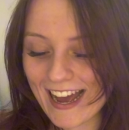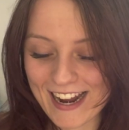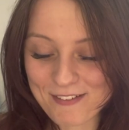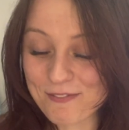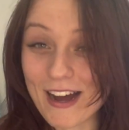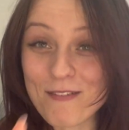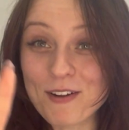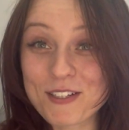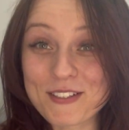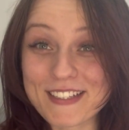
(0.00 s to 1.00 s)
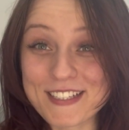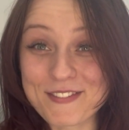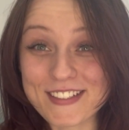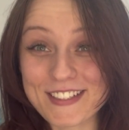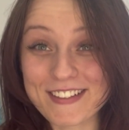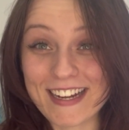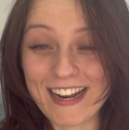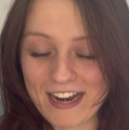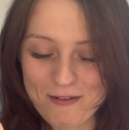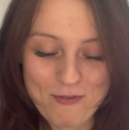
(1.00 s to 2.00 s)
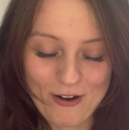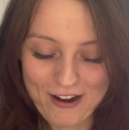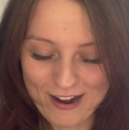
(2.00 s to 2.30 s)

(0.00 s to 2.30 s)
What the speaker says: And I'm not doing this video again. I'm not.